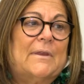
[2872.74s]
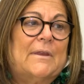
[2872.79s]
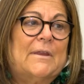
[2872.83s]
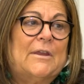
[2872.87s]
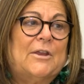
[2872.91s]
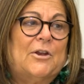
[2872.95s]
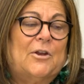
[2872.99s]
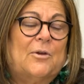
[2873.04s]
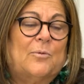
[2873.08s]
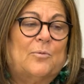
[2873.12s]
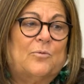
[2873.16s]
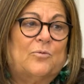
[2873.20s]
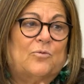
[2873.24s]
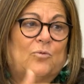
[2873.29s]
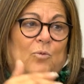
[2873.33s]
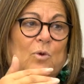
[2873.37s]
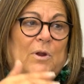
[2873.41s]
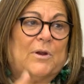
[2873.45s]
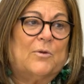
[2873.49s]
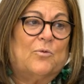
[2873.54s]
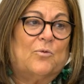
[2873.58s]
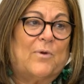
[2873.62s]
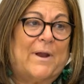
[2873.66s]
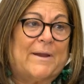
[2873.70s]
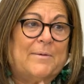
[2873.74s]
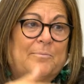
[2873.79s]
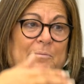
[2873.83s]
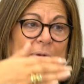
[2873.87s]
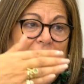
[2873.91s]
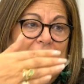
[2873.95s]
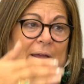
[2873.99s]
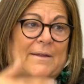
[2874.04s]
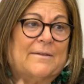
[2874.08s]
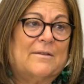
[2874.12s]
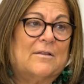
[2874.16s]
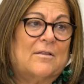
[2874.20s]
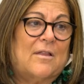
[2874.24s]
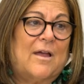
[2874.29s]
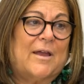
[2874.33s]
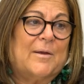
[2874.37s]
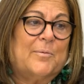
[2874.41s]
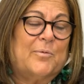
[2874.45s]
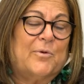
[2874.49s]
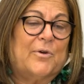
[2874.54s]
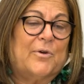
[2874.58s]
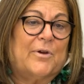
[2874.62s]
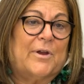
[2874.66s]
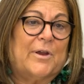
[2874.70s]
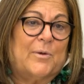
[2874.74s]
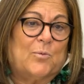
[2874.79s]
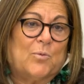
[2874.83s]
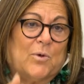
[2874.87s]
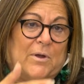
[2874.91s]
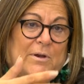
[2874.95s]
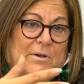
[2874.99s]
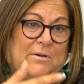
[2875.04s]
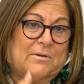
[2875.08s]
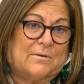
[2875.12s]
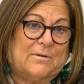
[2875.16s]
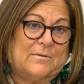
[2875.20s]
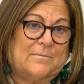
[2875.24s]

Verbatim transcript: You know, one right behind the library and one,